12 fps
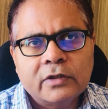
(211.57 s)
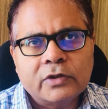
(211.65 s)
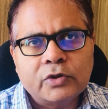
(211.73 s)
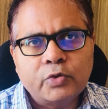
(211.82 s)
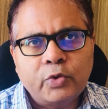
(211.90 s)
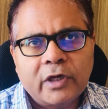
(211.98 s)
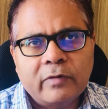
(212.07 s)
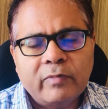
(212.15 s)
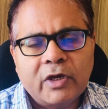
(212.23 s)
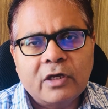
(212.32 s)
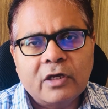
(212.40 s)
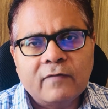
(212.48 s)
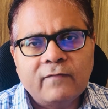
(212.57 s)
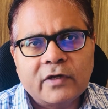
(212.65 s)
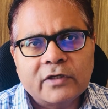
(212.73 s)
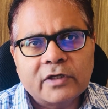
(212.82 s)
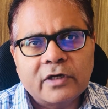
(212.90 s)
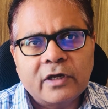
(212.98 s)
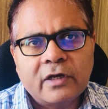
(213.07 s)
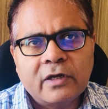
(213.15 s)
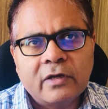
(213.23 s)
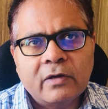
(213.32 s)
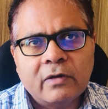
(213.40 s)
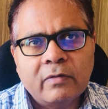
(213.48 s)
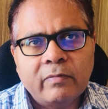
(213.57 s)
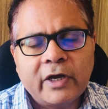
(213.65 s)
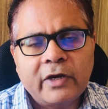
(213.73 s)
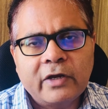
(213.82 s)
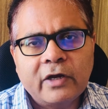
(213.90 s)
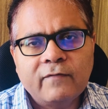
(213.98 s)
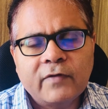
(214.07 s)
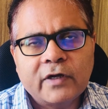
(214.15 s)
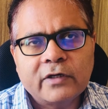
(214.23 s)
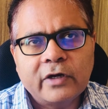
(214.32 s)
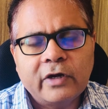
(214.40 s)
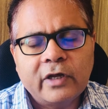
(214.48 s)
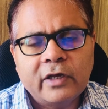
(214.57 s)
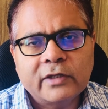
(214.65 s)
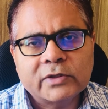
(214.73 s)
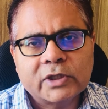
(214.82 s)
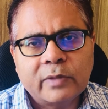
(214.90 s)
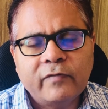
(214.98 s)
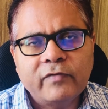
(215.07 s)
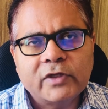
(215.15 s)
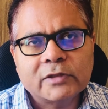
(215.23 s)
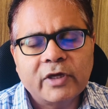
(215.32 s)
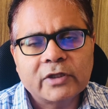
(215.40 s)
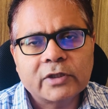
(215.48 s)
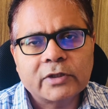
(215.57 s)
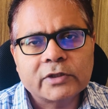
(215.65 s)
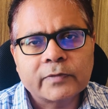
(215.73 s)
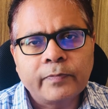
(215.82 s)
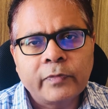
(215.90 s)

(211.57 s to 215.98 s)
doing median filtering, myriad filtering, and some of these methods.